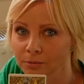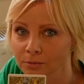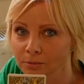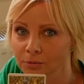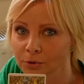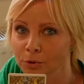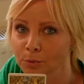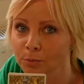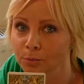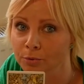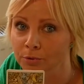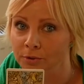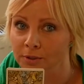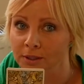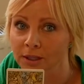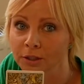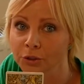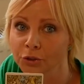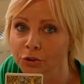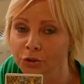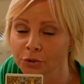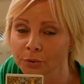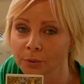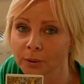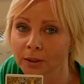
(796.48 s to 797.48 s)
to
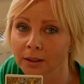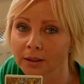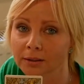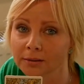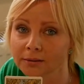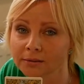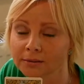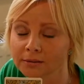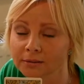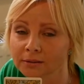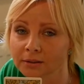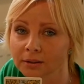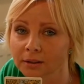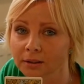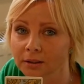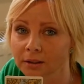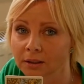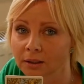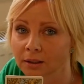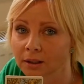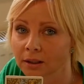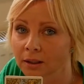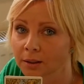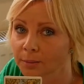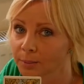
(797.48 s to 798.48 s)
present you with.
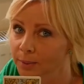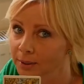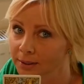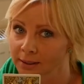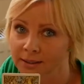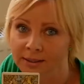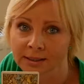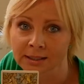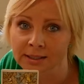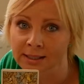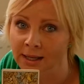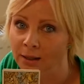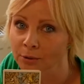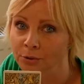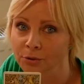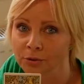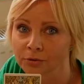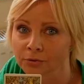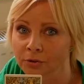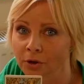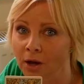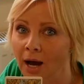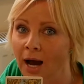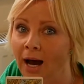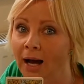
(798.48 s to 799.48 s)
But this is out
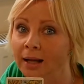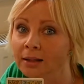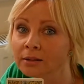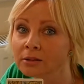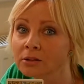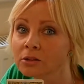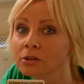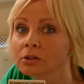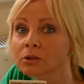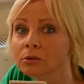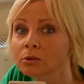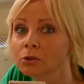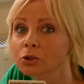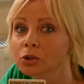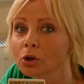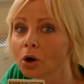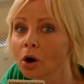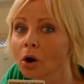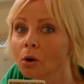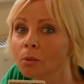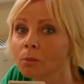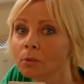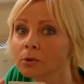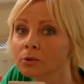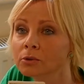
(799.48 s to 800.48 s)
of your hands, so it's
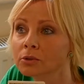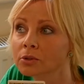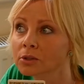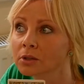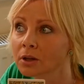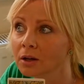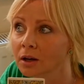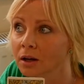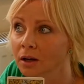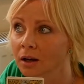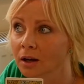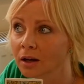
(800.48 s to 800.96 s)
almost